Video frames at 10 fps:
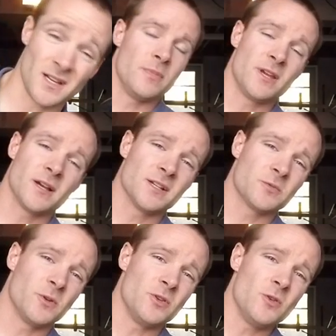because
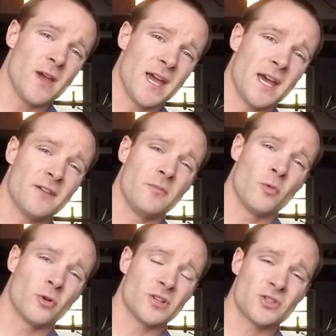when you have
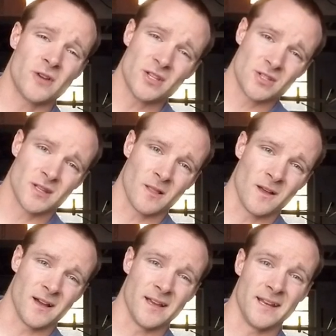more stretch in the
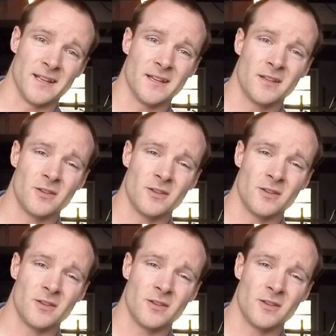line,